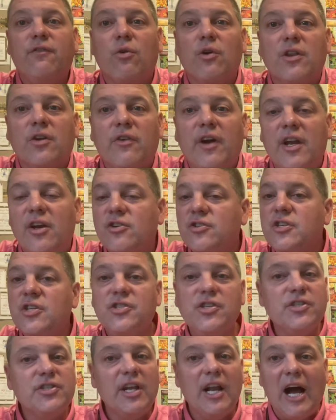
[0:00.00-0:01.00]
fourth graders,
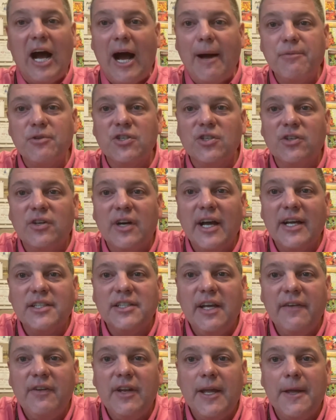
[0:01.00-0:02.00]
this is an optional
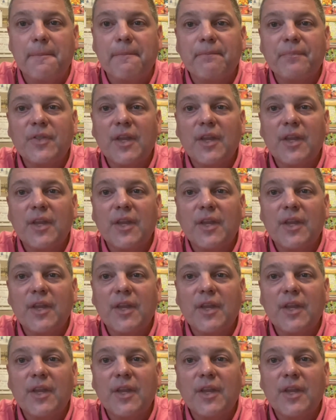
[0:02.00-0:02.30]
activity,